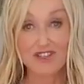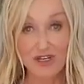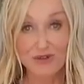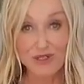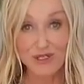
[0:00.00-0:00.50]

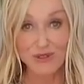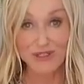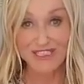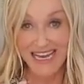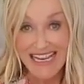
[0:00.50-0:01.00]
Don't
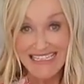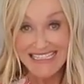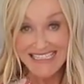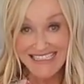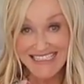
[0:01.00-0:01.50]

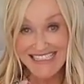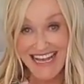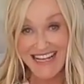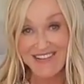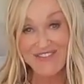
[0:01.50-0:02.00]
shortchange
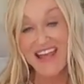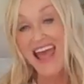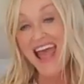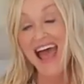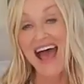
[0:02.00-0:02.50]
yourself,
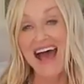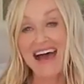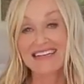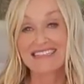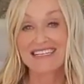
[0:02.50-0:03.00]

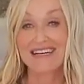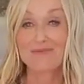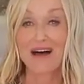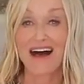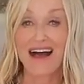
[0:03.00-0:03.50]
and
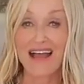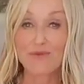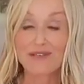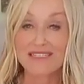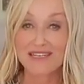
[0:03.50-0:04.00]

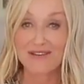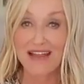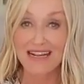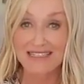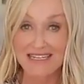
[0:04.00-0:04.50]
I will see you
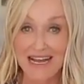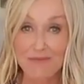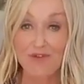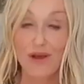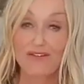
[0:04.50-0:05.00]
next time.
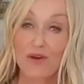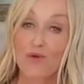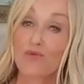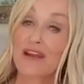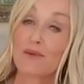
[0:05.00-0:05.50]
If you haven't
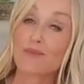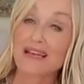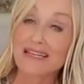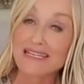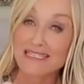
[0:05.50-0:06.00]
already,
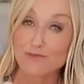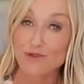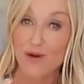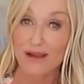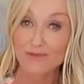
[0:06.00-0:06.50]
please
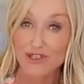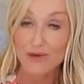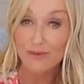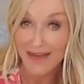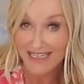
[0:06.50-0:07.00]
subscribe
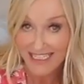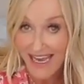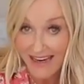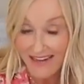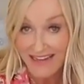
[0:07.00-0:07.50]
to my
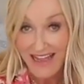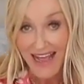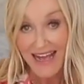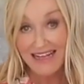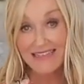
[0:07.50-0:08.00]
channel,
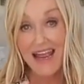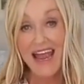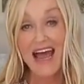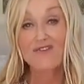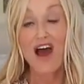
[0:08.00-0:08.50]
as I
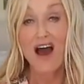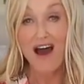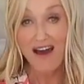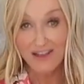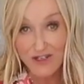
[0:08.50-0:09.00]
have
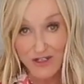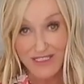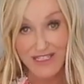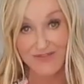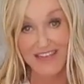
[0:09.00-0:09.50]

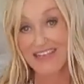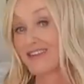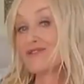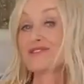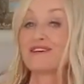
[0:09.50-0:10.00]
hundreds of
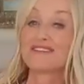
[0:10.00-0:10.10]
videos